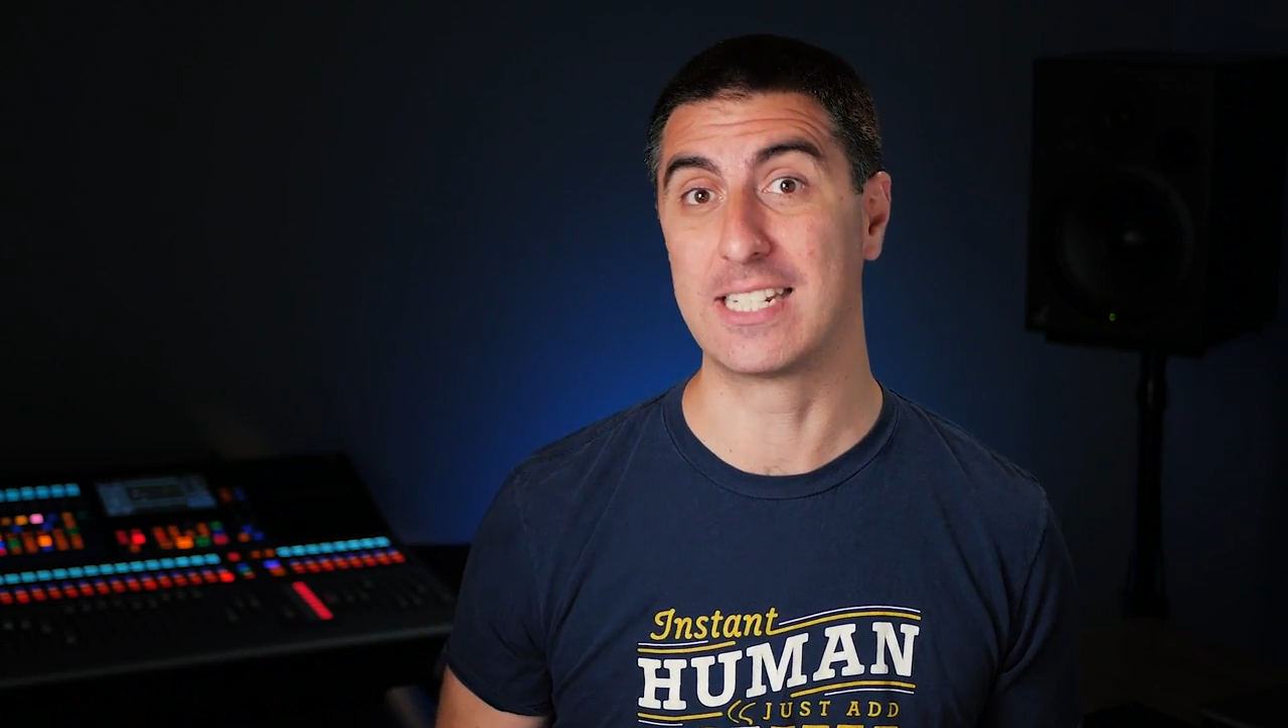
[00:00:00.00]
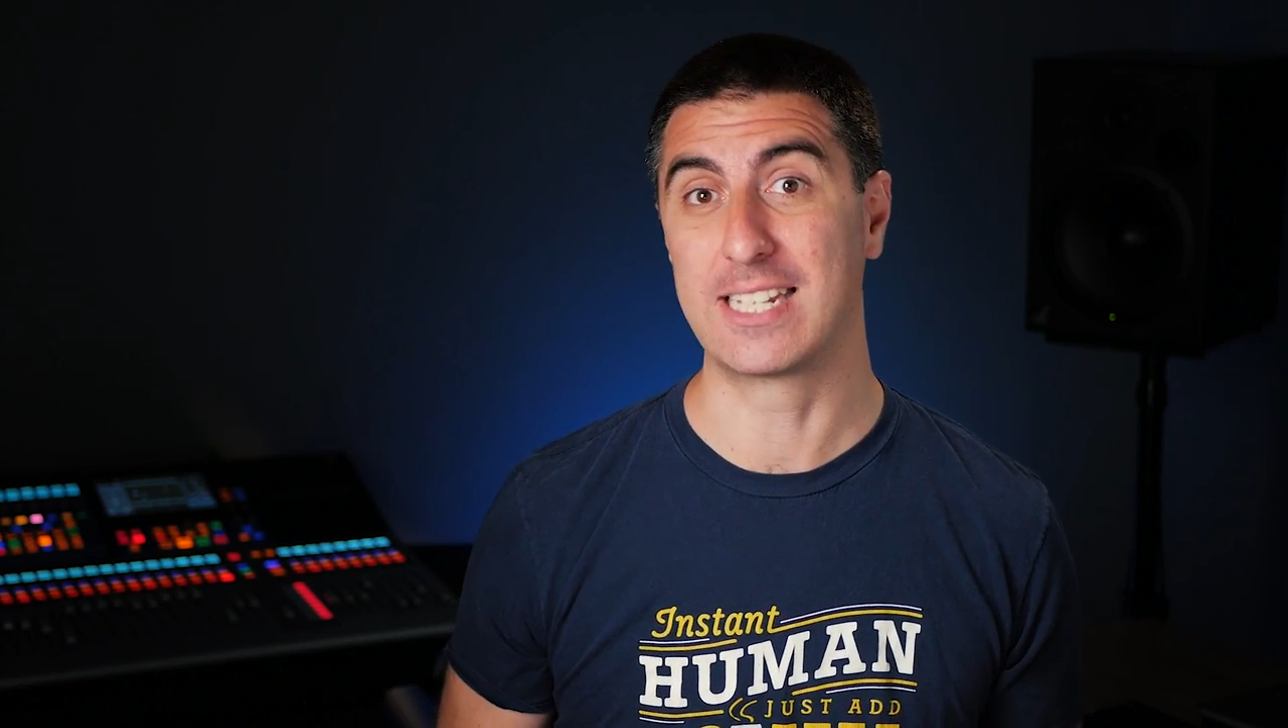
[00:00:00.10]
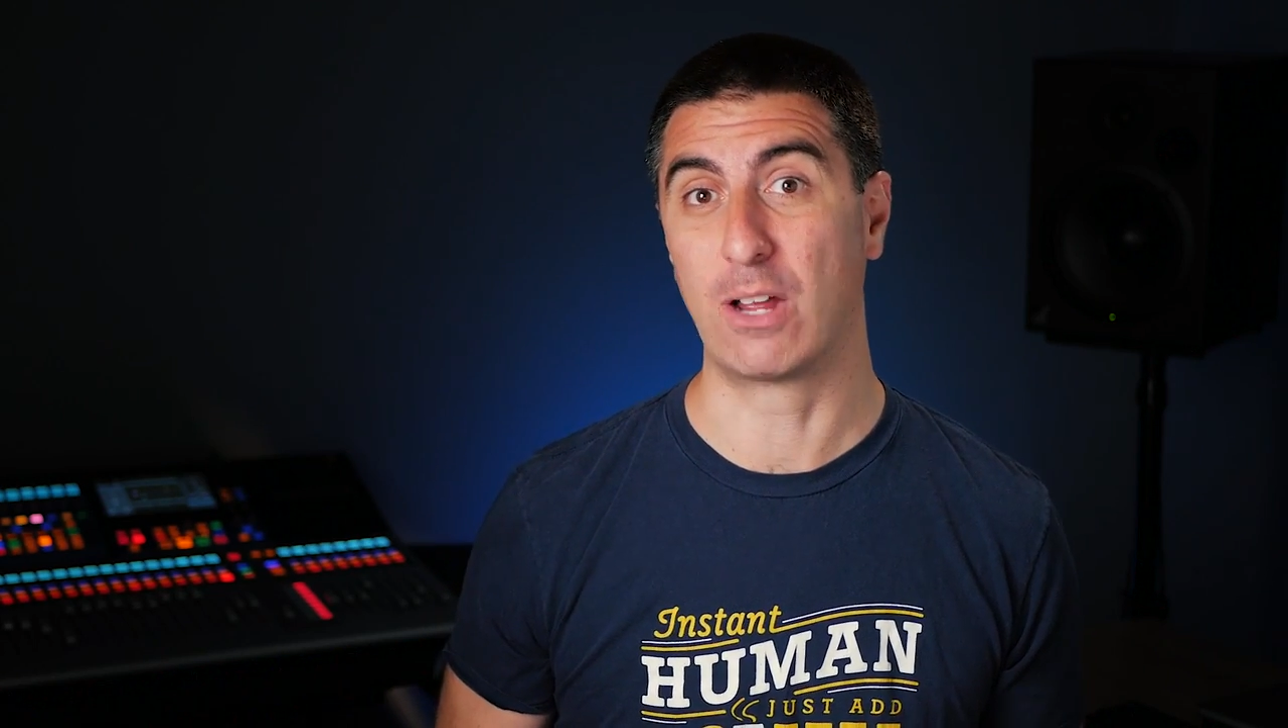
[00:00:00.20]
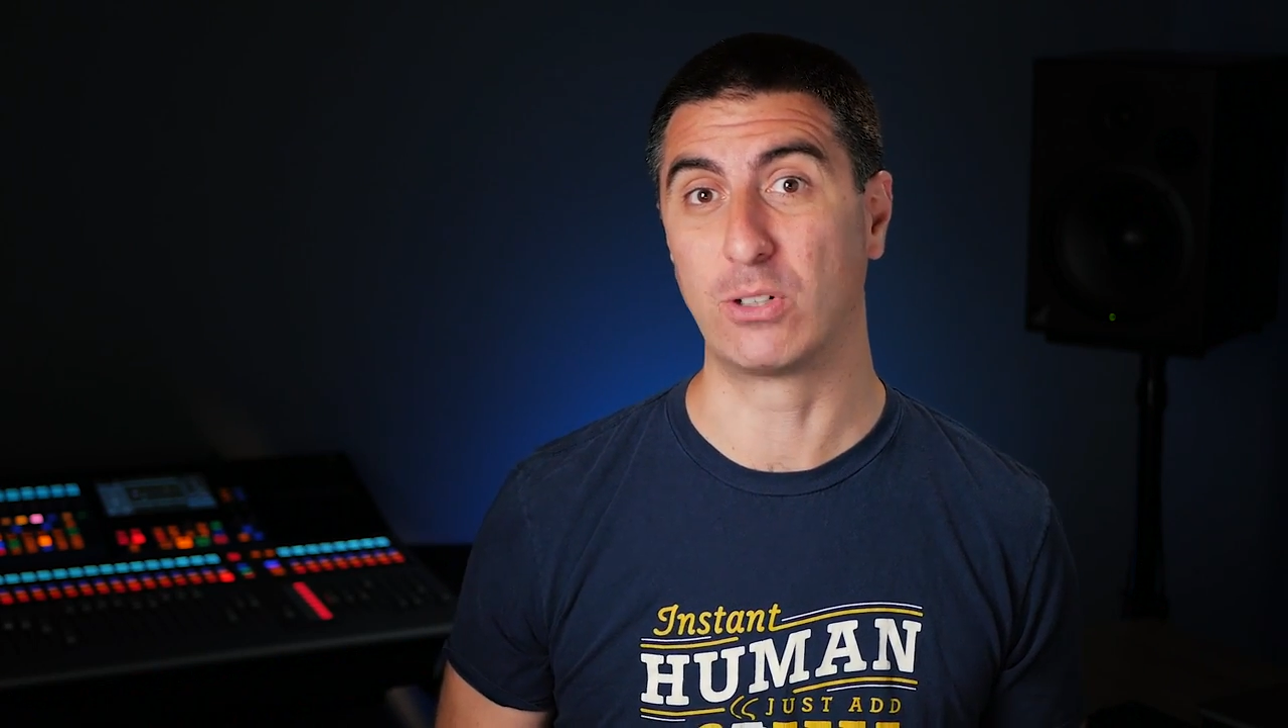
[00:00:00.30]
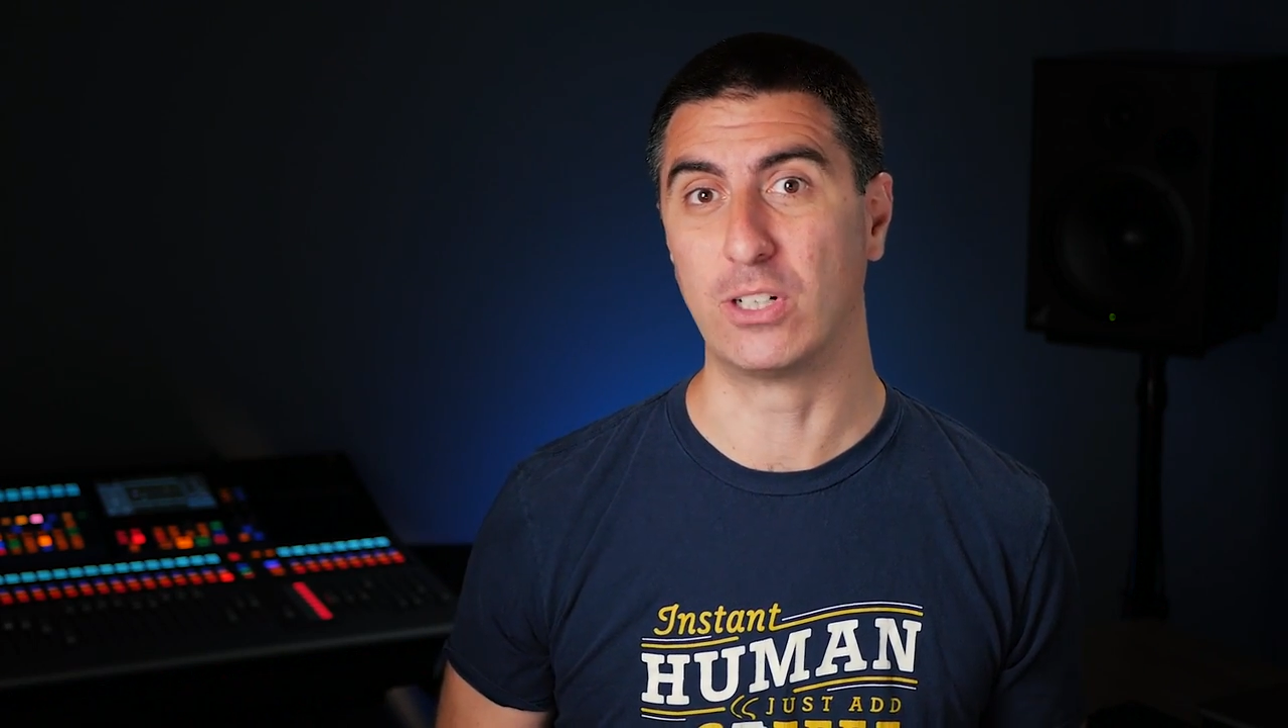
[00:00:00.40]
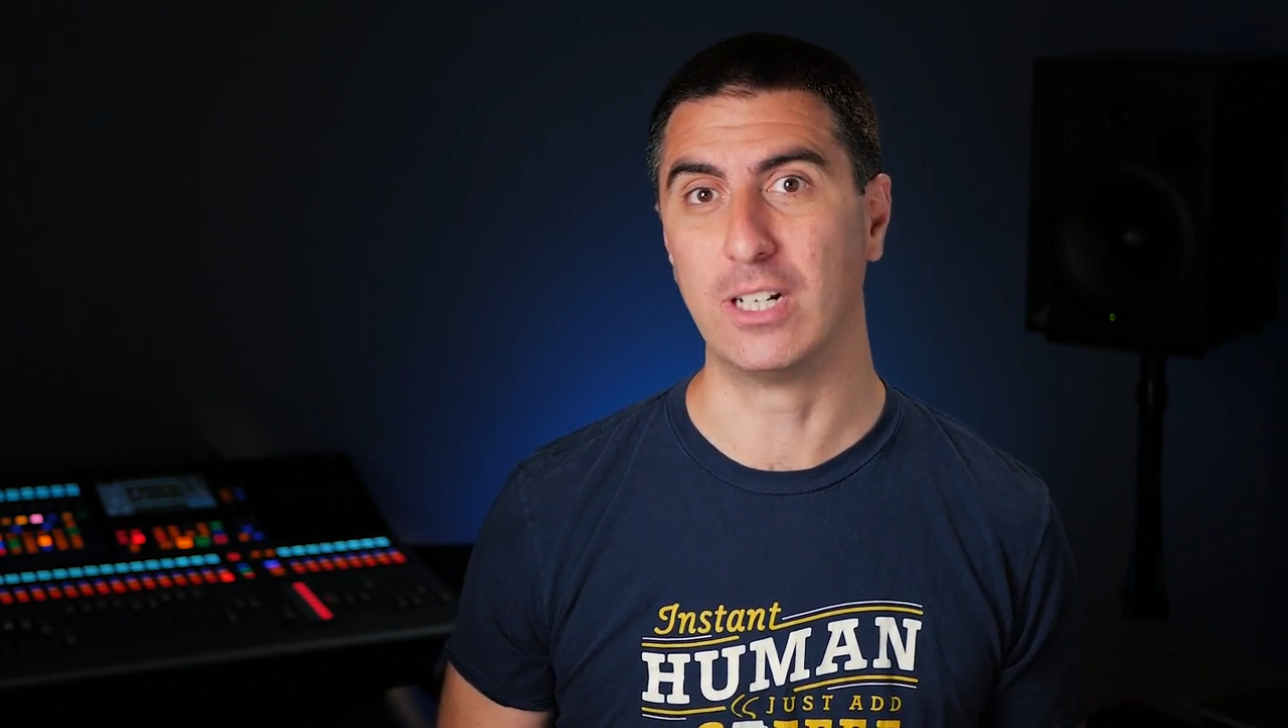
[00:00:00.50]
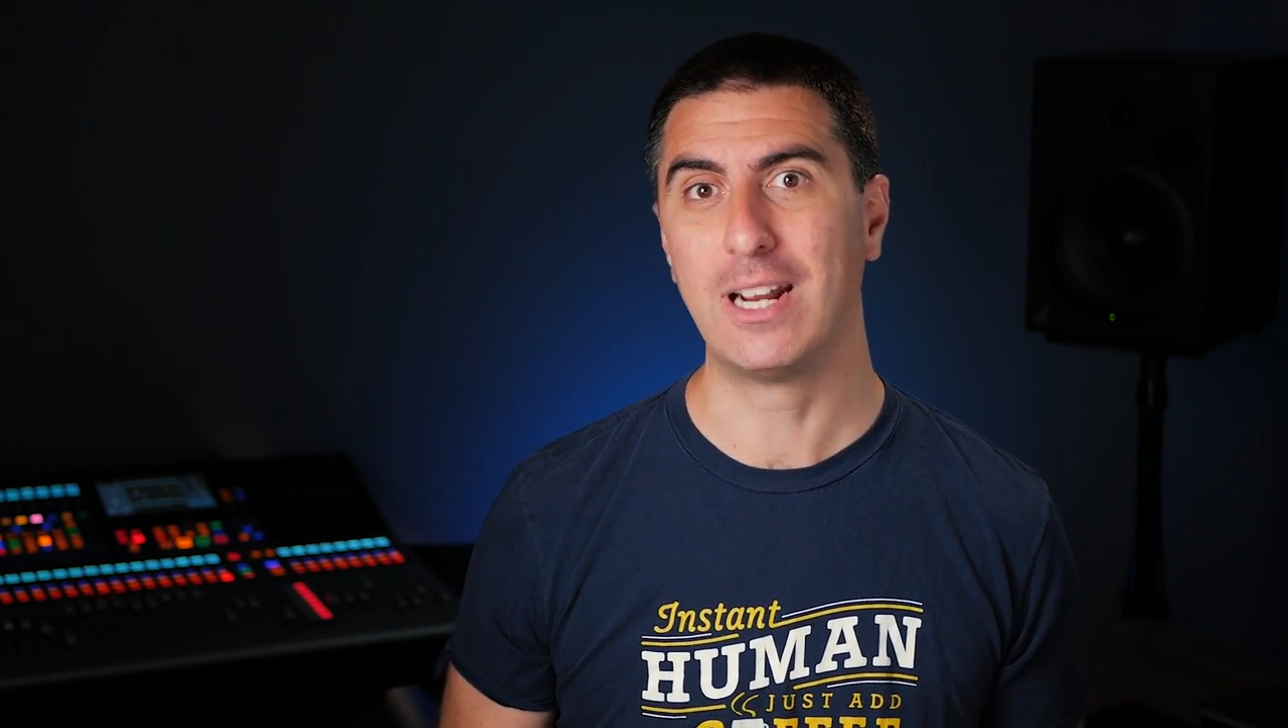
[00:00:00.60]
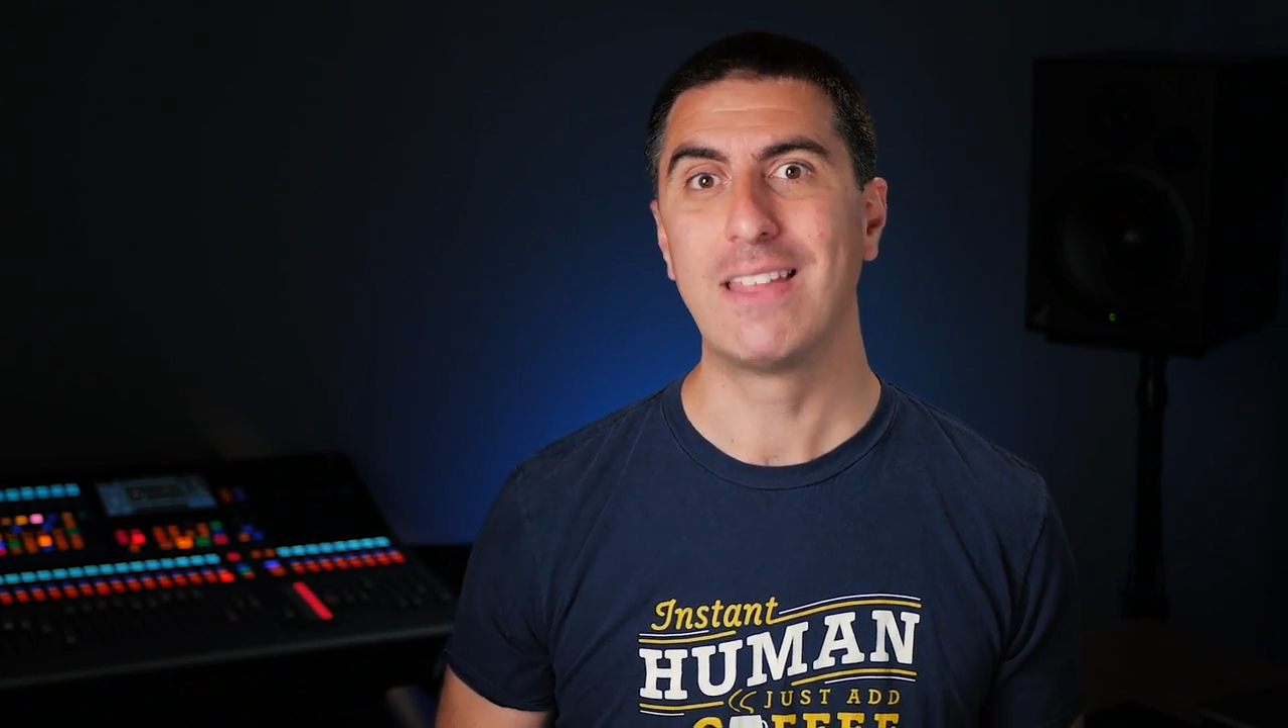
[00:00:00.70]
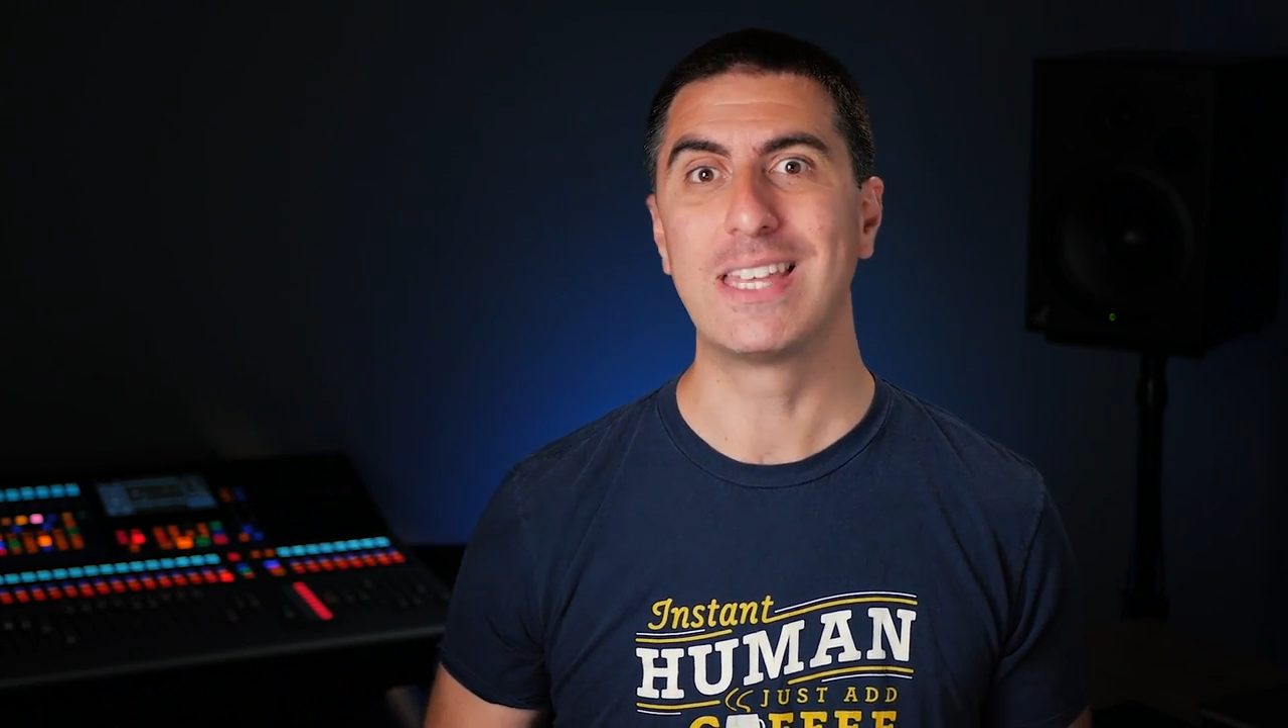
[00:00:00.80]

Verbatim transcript: sound good,